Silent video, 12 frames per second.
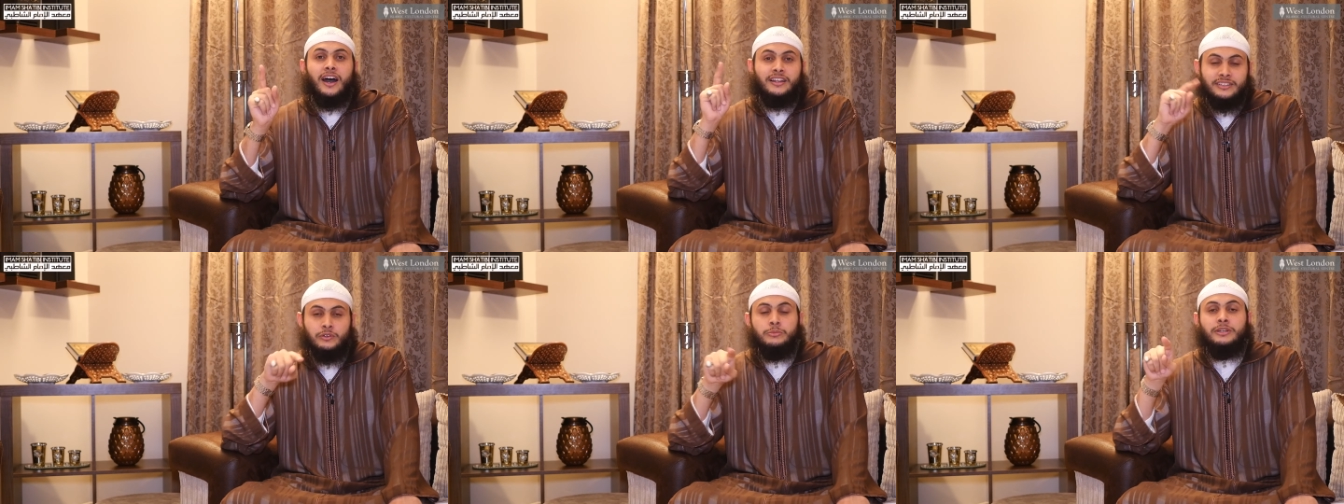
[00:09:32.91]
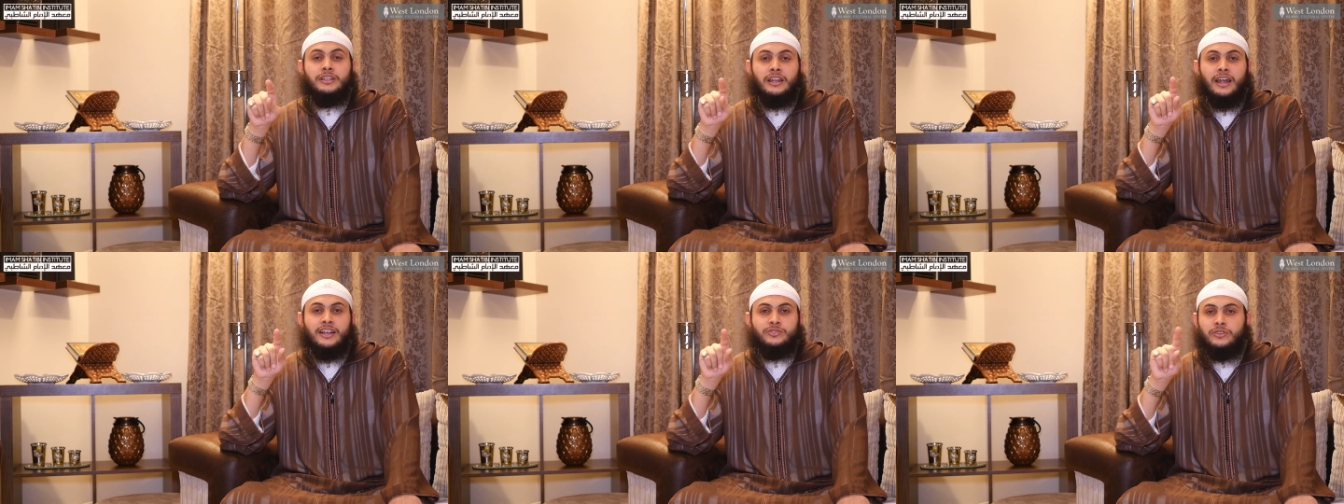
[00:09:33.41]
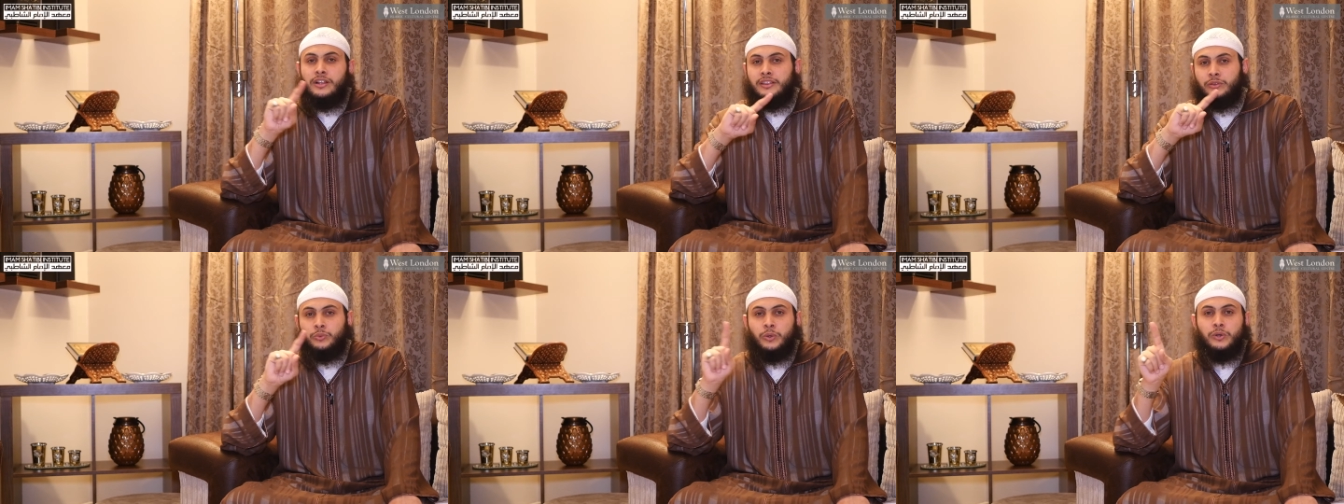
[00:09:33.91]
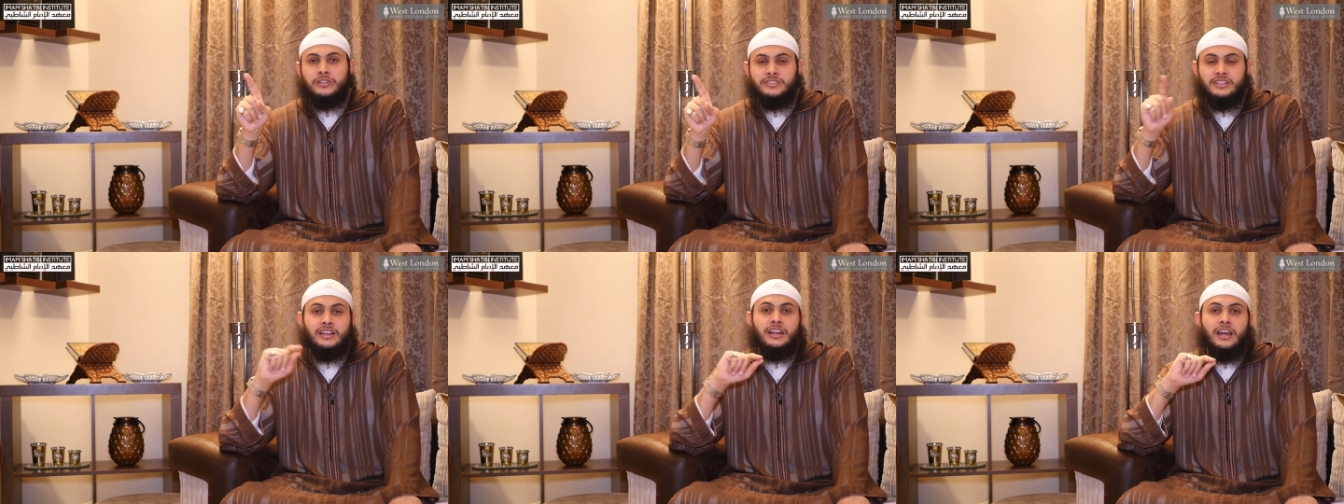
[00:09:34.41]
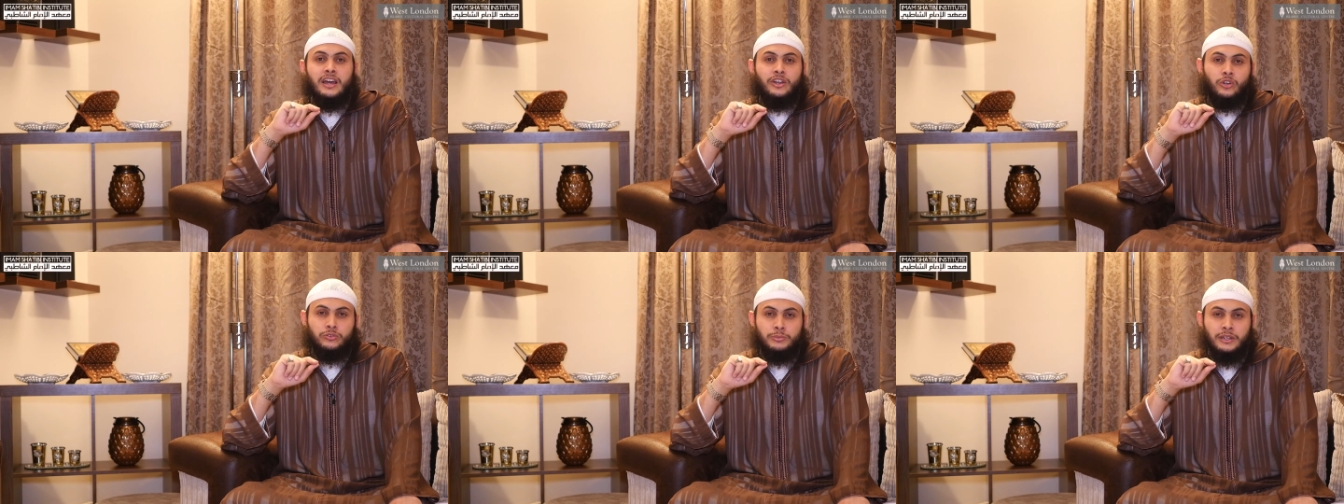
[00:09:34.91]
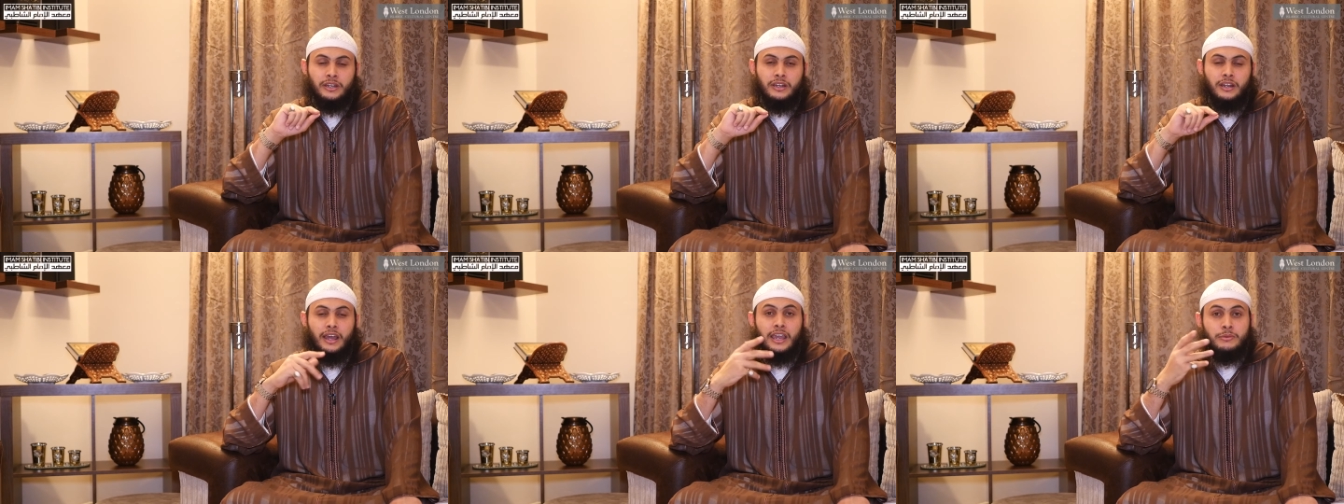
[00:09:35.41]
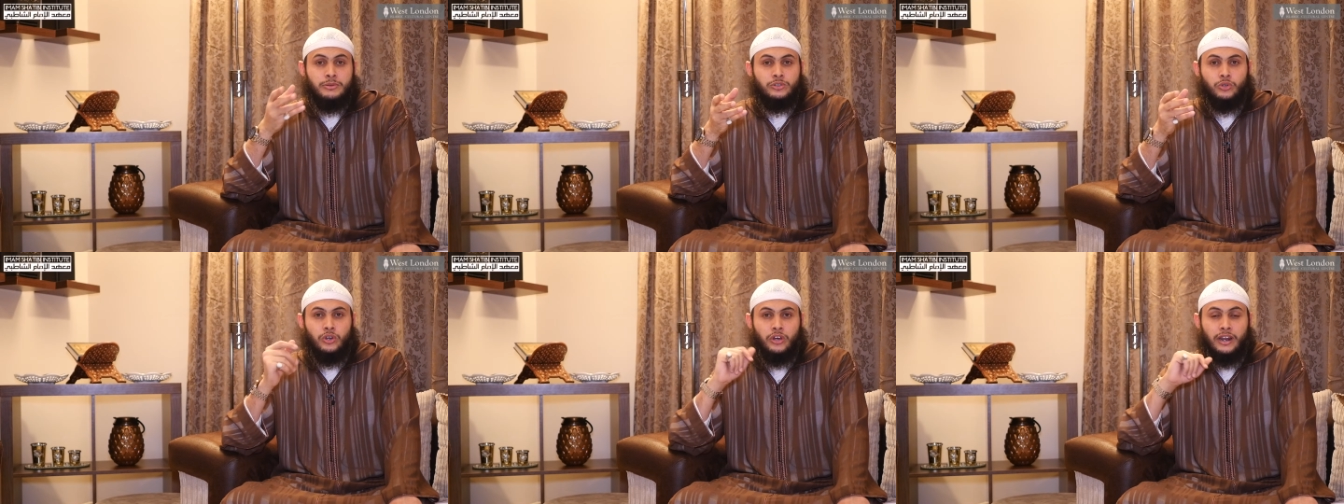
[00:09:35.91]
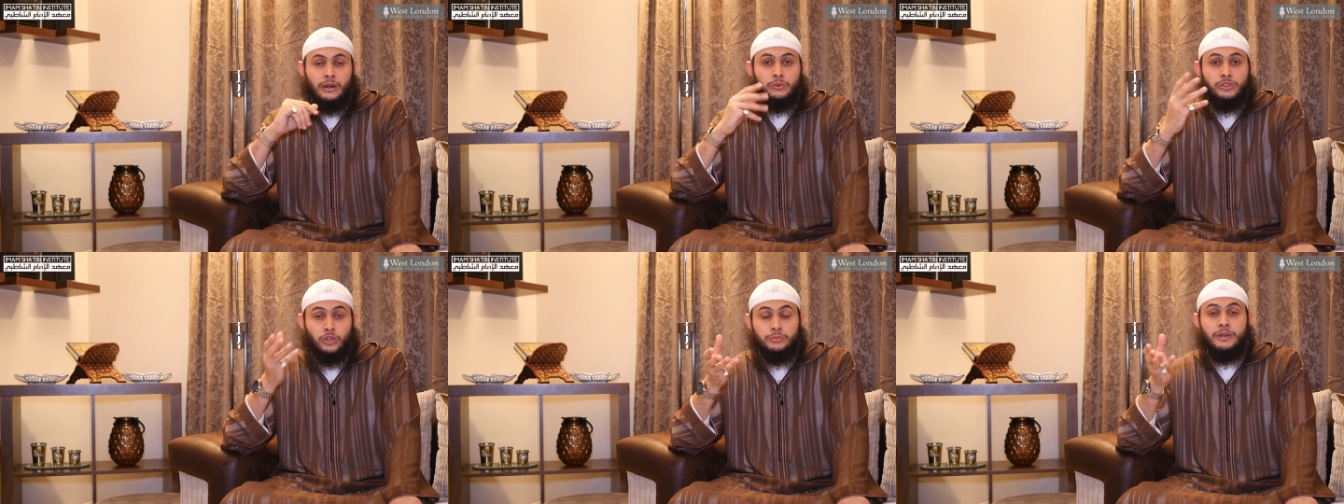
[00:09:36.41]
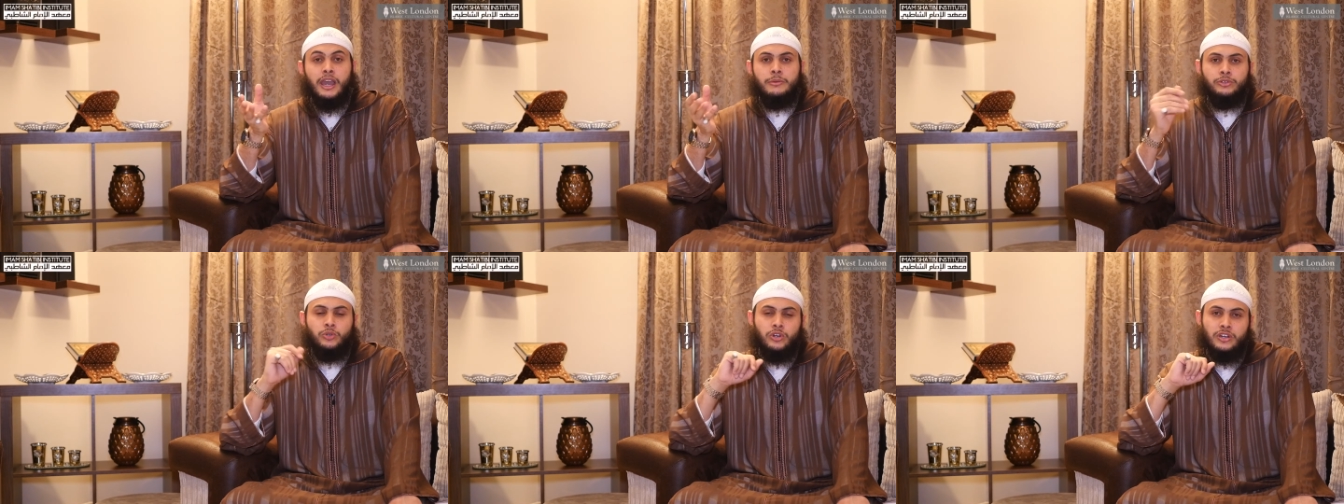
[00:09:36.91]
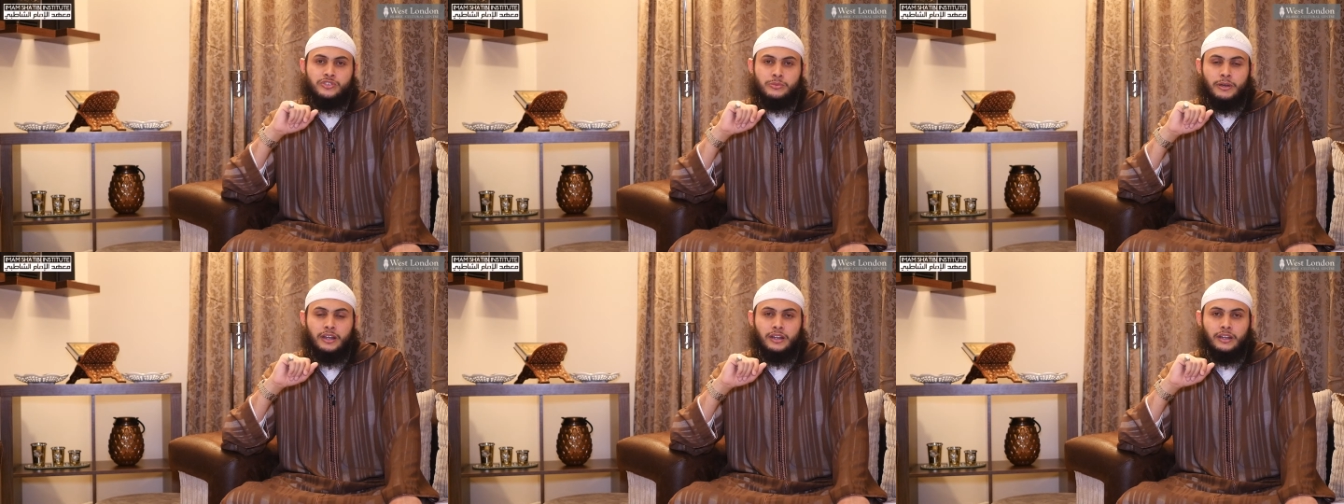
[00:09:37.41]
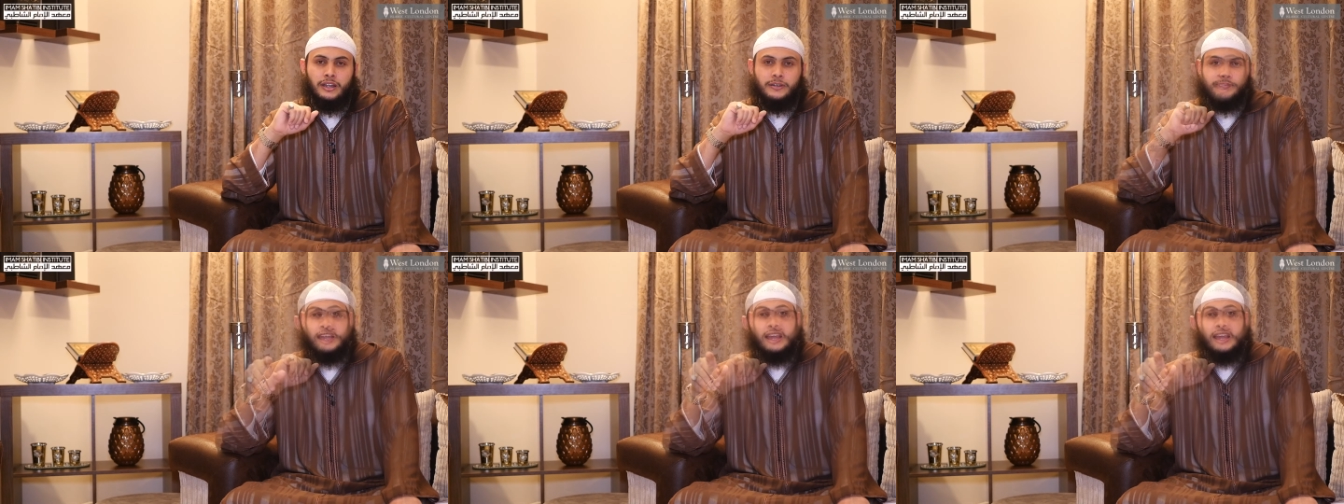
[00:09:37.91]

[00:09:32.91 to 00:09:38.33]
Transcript: until we meet Allah Azza that we will still not be able to learn and will not be able to learn subhanallah